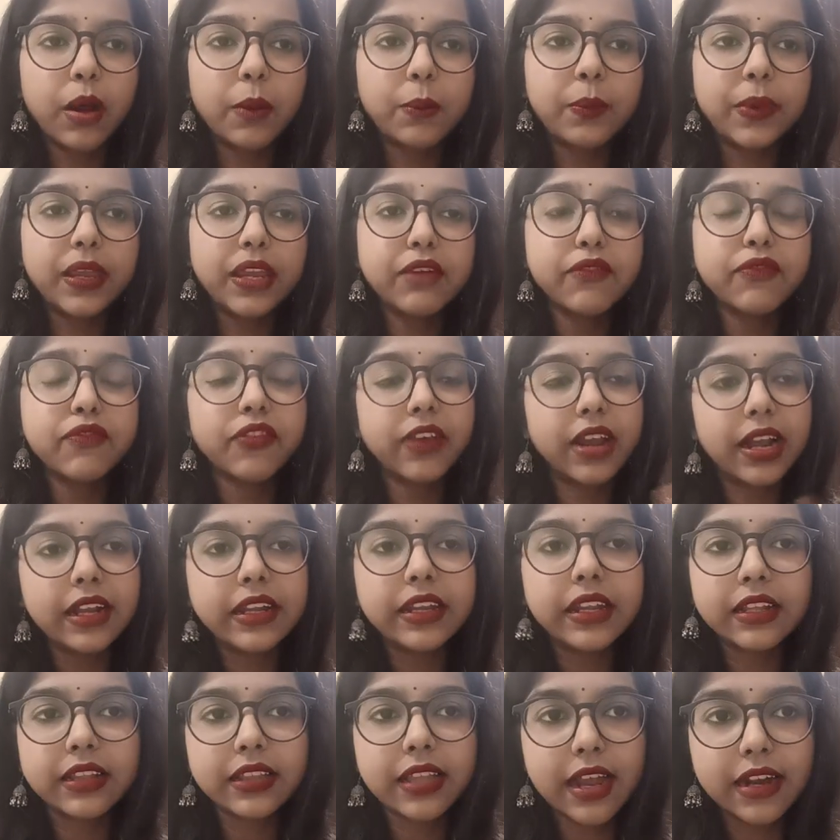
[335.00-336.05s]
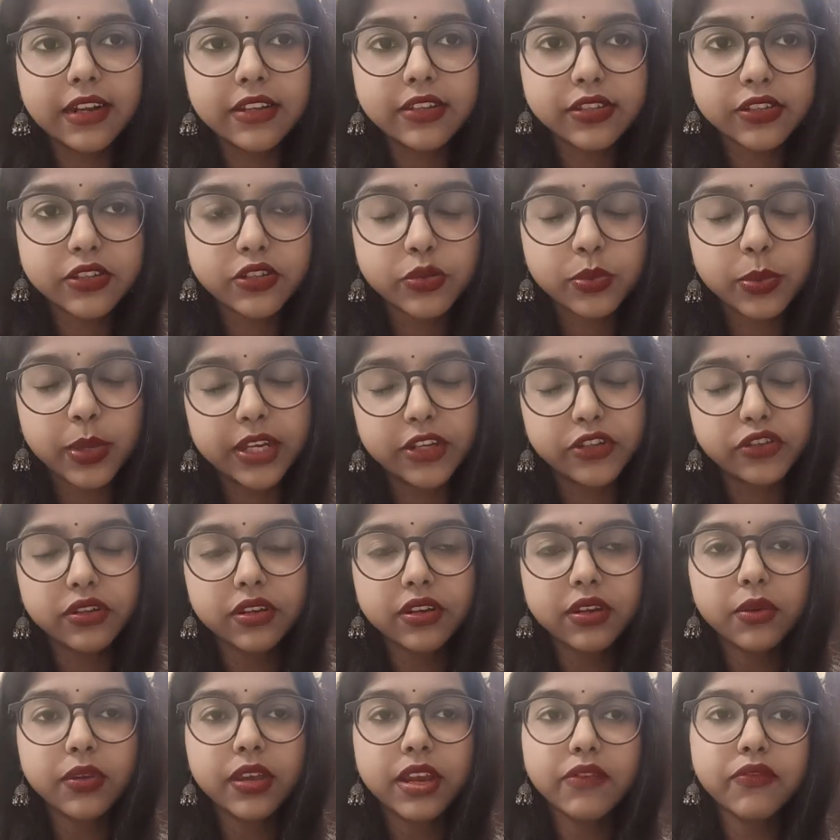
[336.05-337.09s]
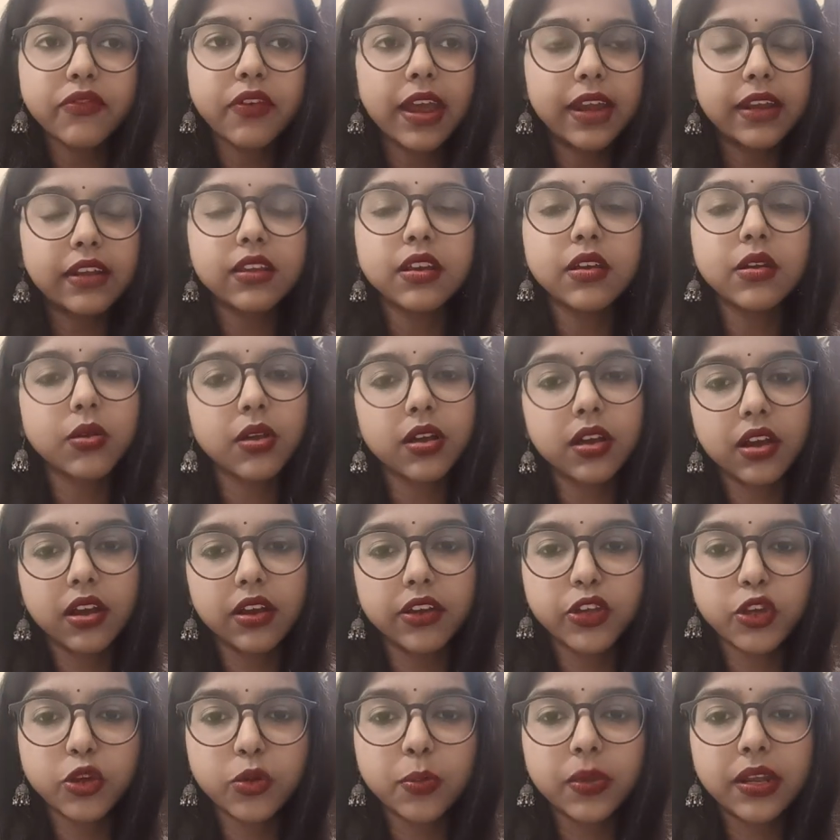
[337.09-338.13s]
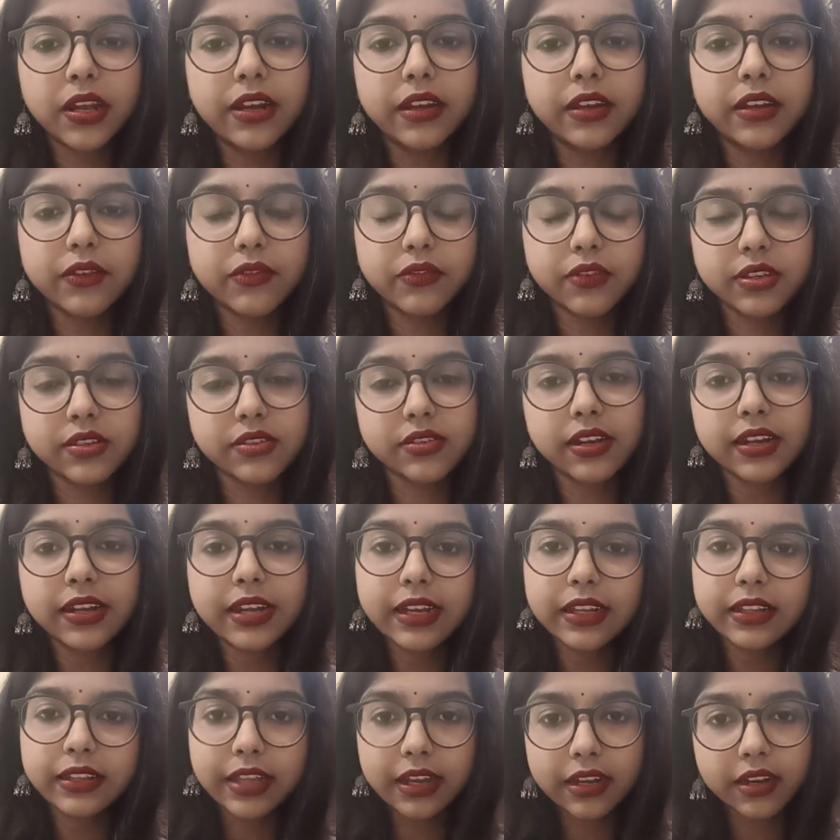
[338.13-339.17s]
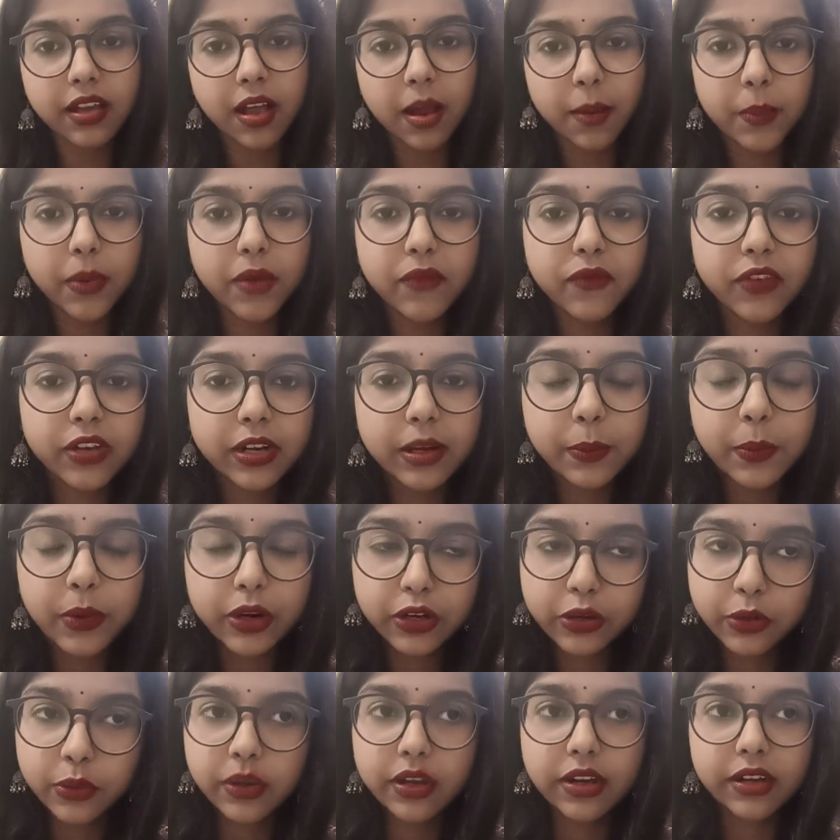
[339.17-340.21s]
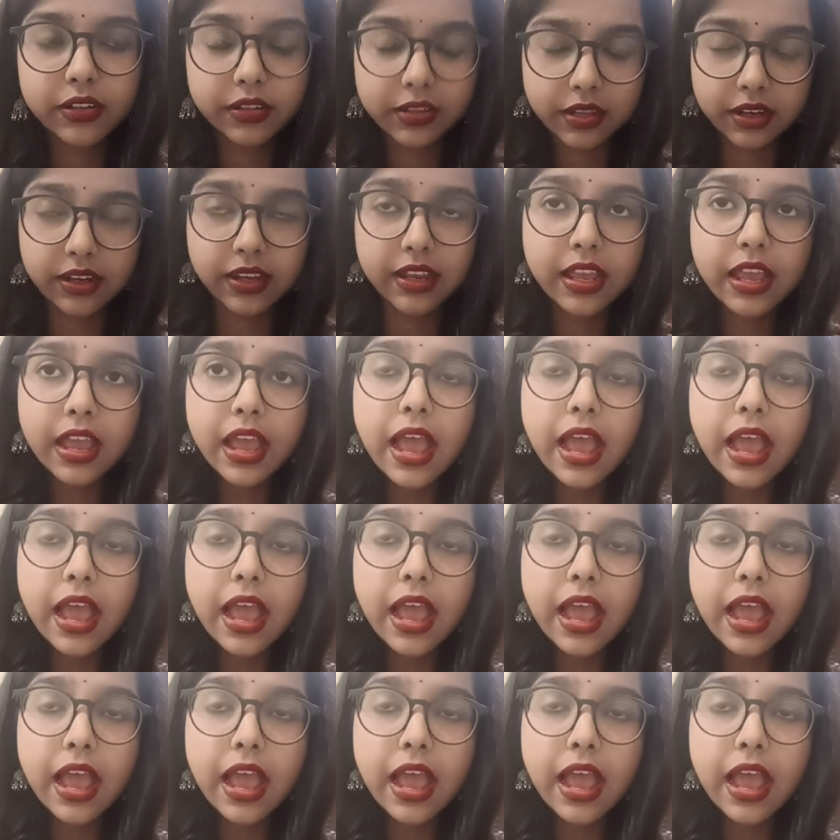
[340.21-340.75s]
being felt in that situation. You can find the cumulative result and then come up with a particular thing.